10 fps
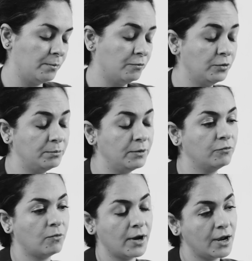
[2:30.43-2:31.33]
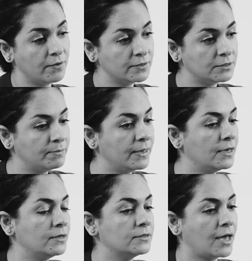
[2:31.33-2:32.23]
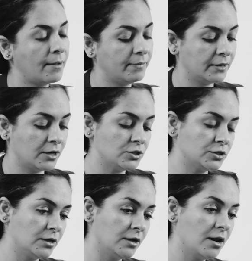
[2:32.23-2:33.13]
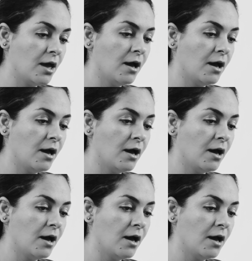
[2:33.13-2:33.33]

would be for aerospace application,